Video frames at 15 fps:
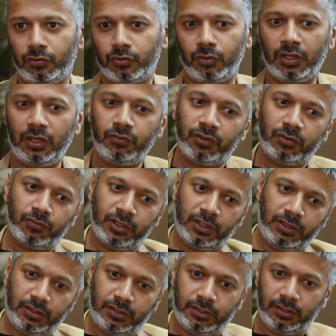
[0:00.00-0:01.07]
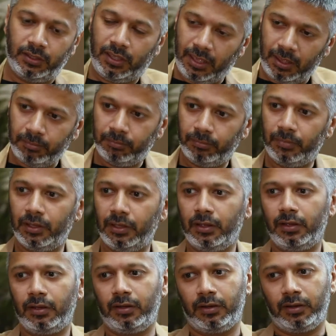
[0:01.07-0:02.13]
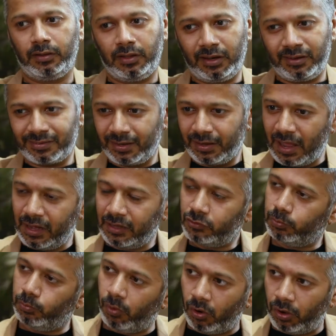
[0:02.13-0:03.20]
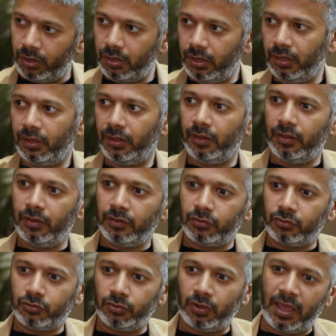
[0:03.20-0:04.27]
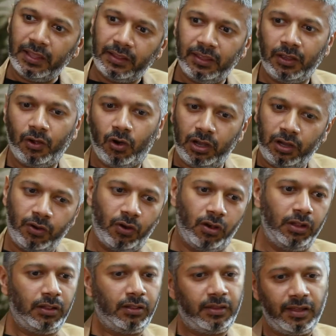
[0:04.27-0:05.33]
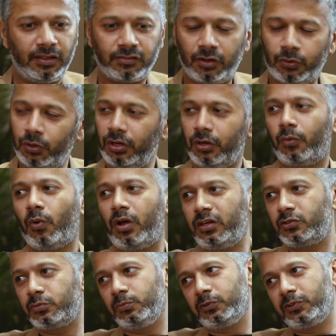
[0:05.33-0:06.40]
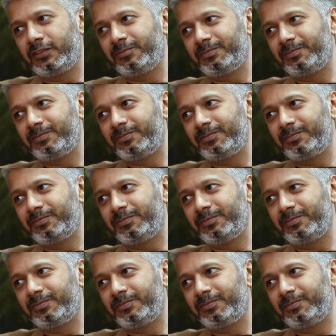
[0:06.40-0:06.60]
So even with him, uh, there is a nice bond. So I think all in all, things are going quite smooth.